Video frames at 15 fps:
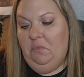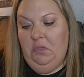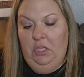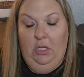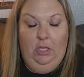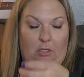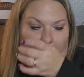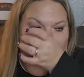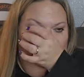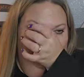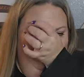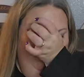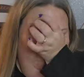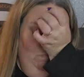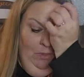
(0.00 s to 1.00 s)
you know,
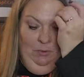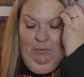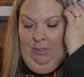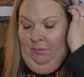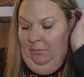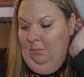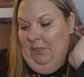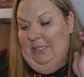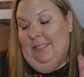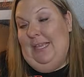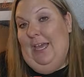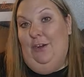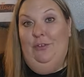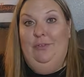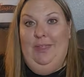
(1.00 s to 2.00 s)
they wouldn't be
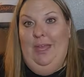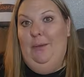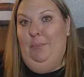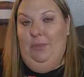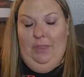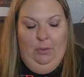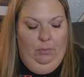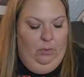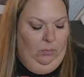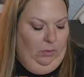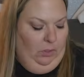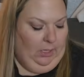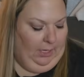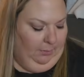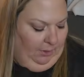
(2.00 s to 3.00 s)
sad over that, but they wouldn't
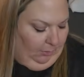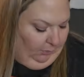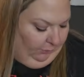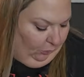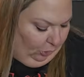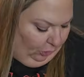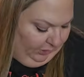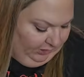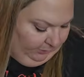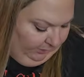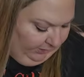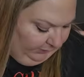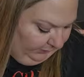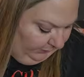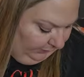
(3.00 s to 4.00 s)
wear Nightmare Before
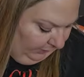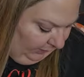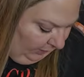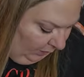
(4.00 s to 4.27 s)
Christmas.